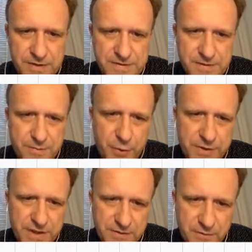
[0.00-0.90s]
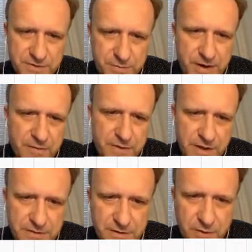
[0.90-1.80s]
is the product of the power
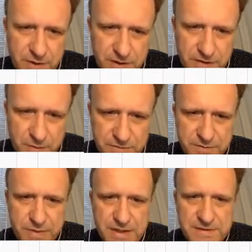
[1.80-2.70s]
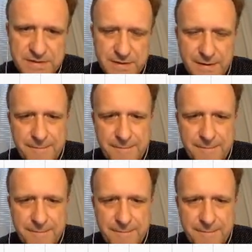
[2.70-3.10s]
and the logarithm of the base,